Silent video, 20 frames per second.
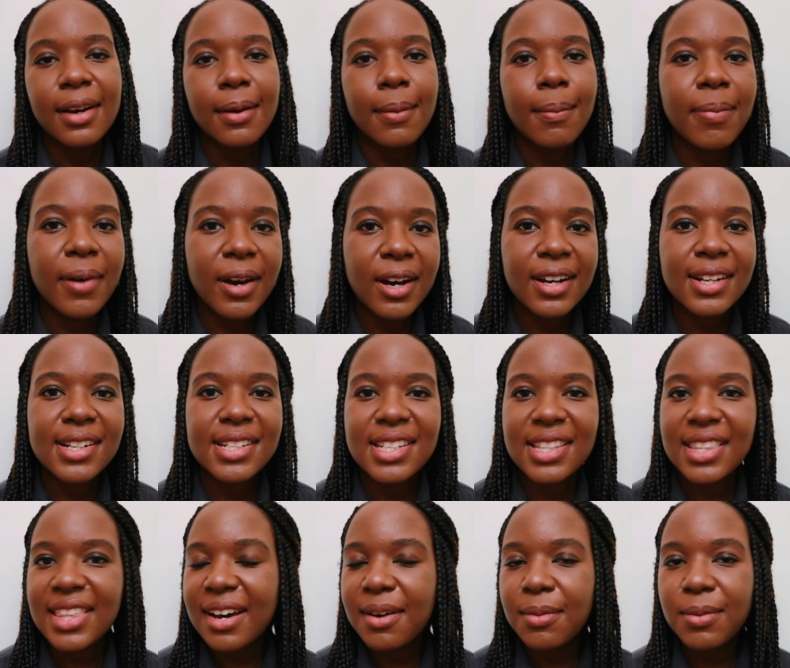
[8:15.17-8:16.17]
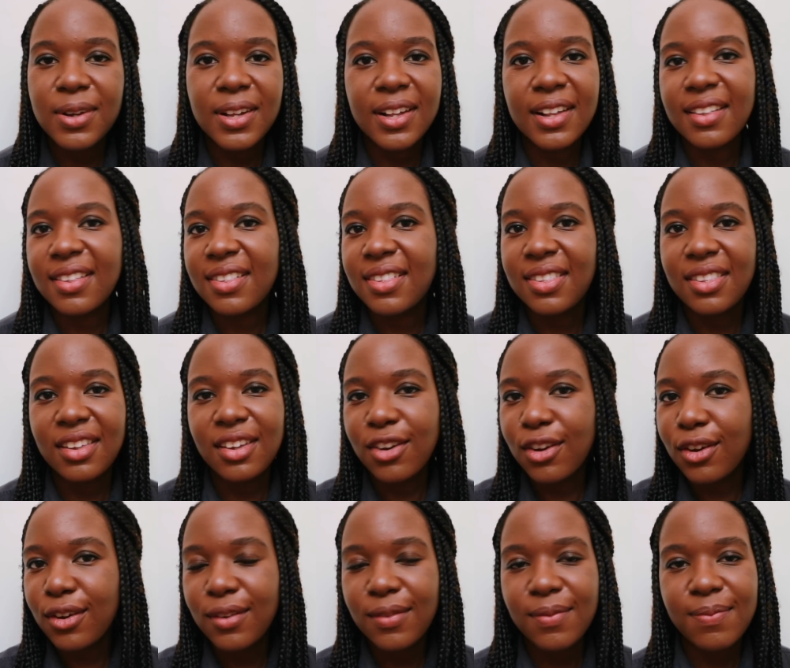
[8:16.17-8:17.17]
but that was, you
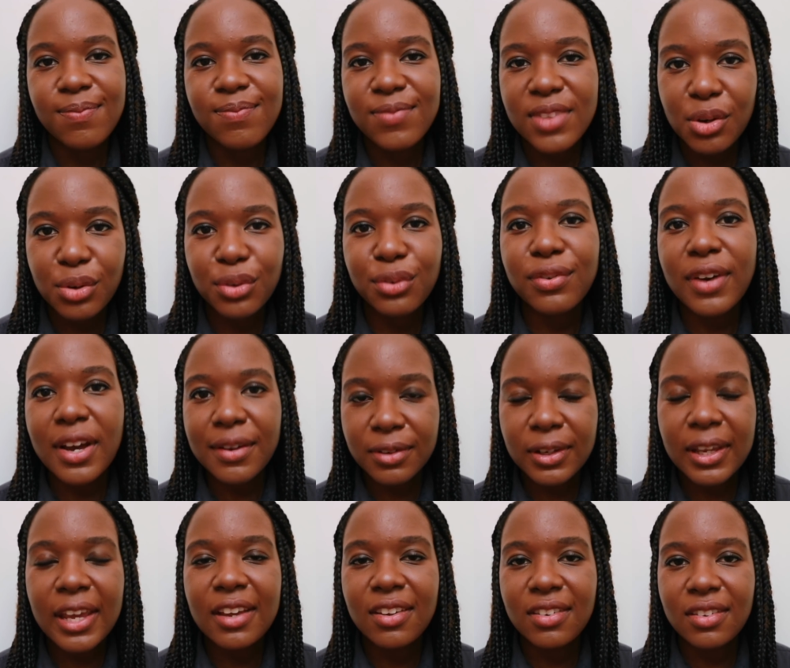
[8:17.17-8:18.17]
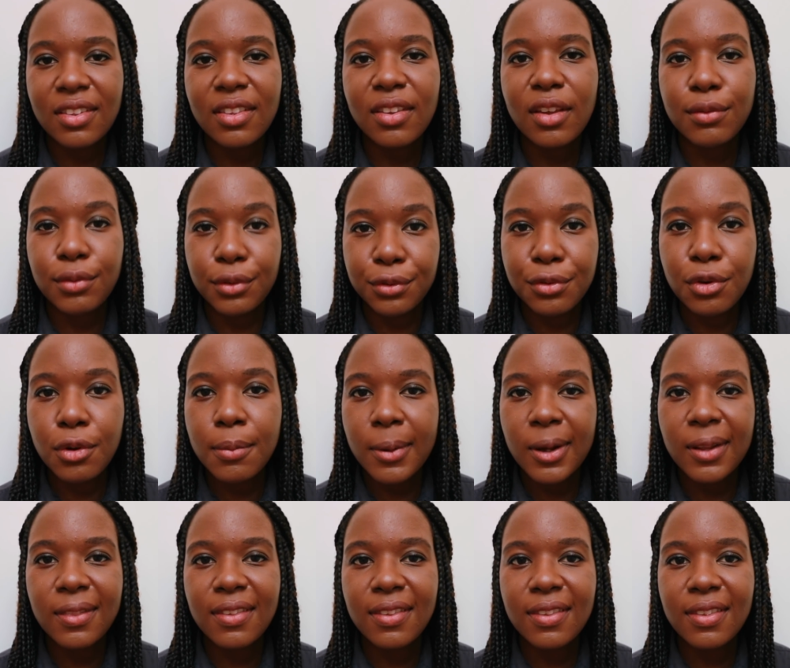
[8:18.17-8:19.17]
know, that was 5 occasions over 4
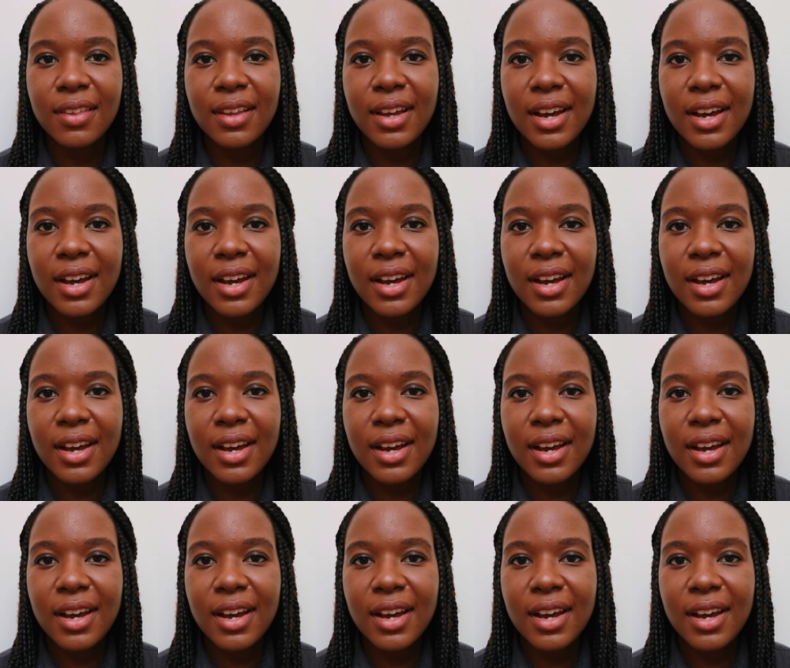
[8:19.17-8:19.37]
months.